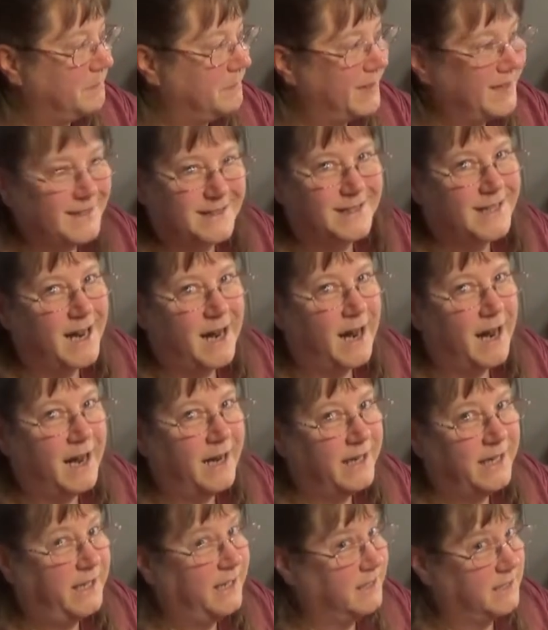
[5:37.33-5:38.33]
because I
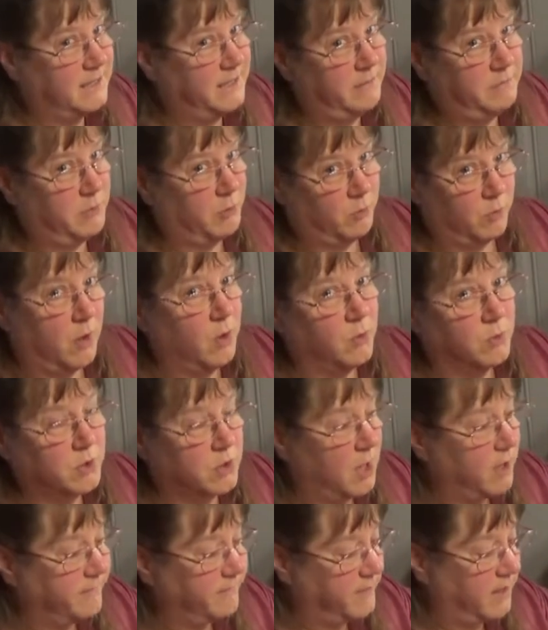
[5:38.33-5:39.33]
can't seem to grow
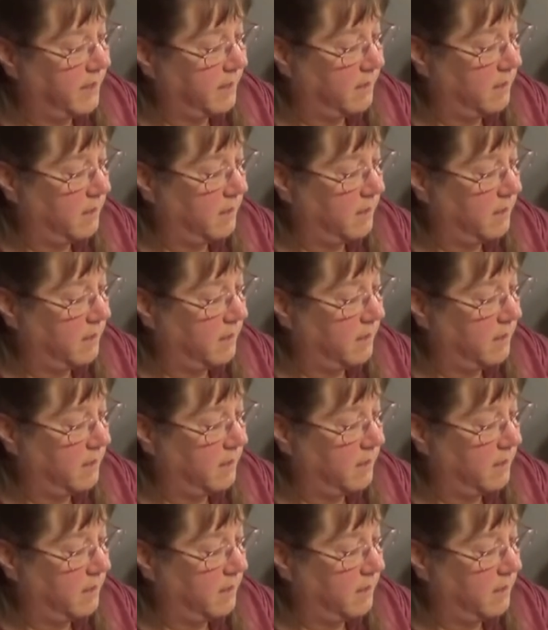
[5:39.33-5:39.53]
soft neck